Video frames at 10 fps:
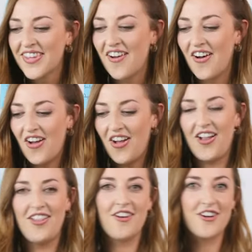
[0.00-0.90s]

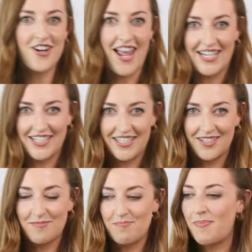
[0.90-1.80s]
All right.
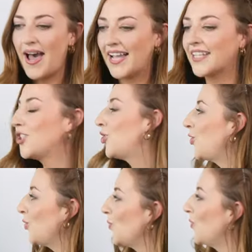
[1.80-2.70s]
Back
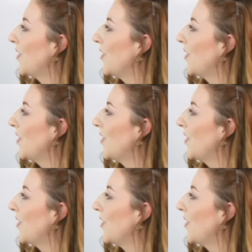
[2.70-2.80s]
to